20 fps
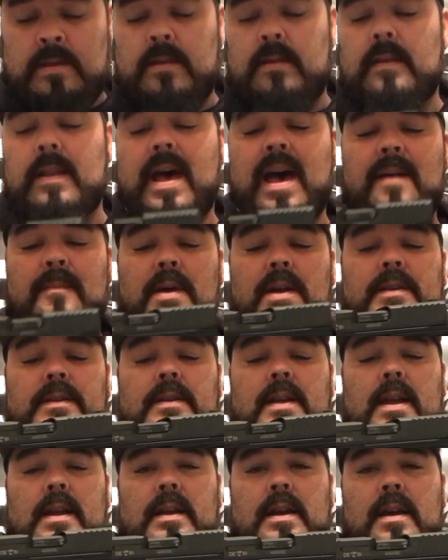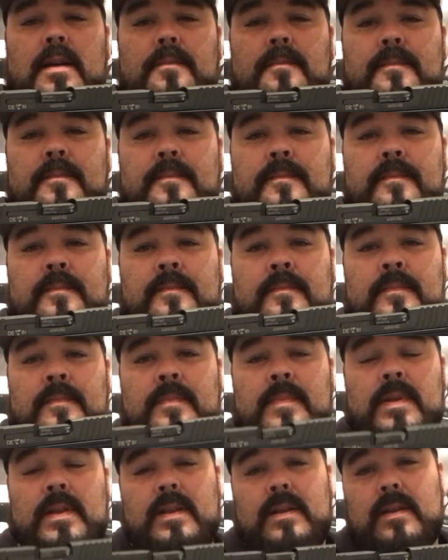Not much take up,
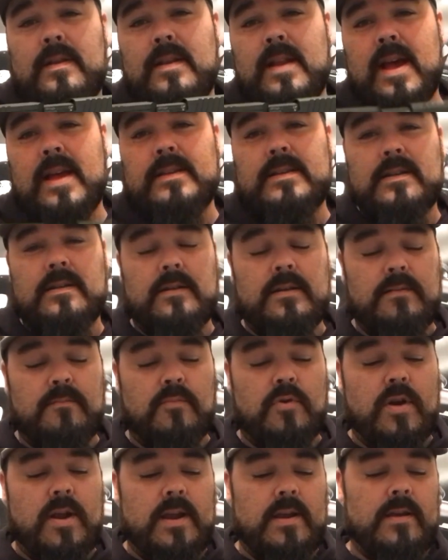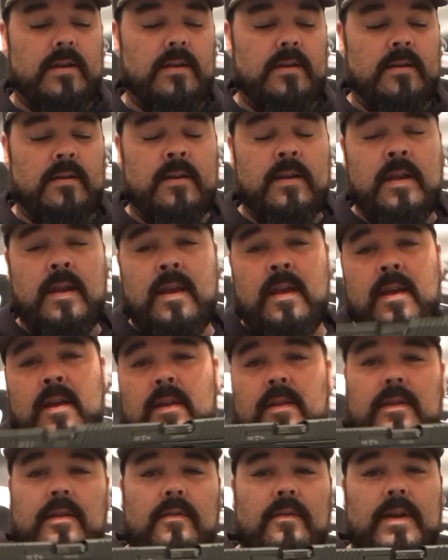nice clean break.
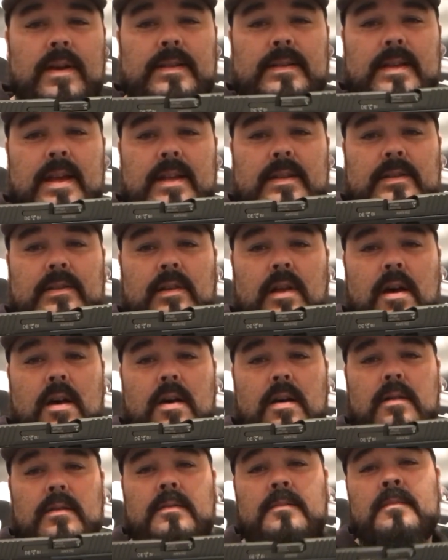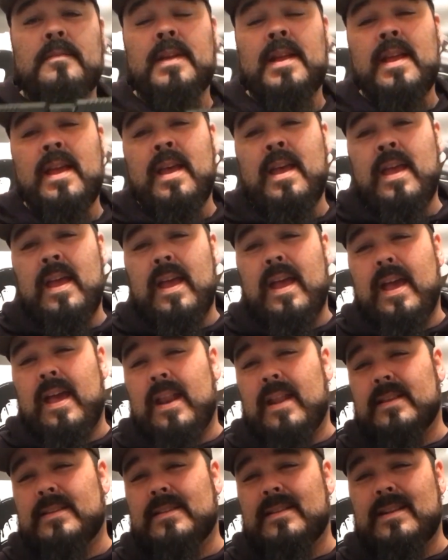The reset's long,
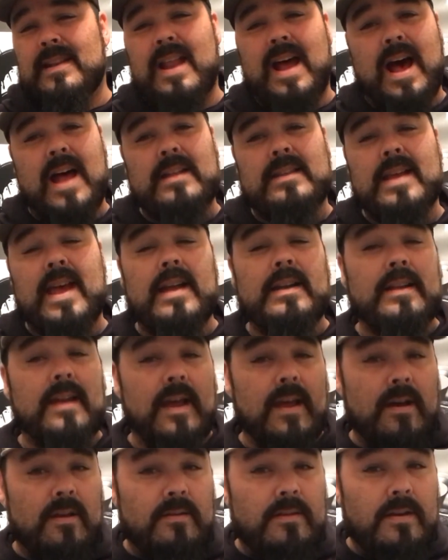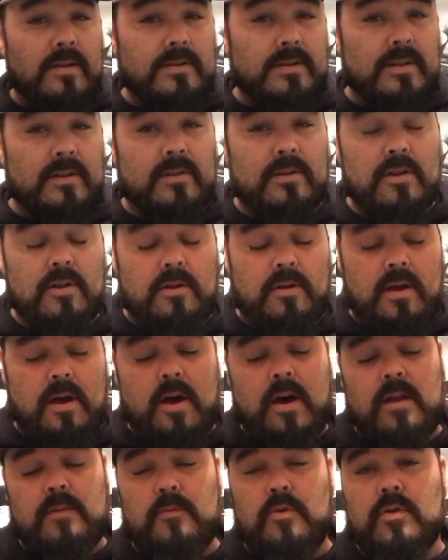and it's not tactile. There's a little
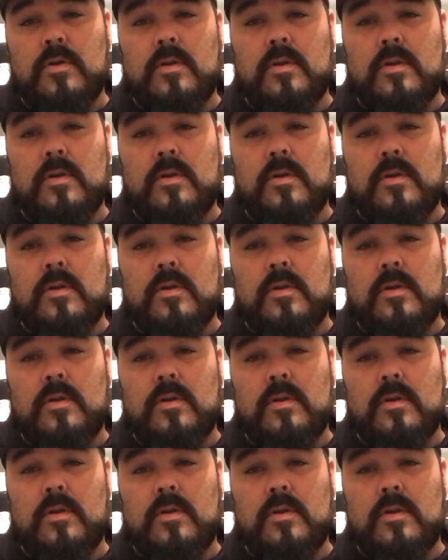audible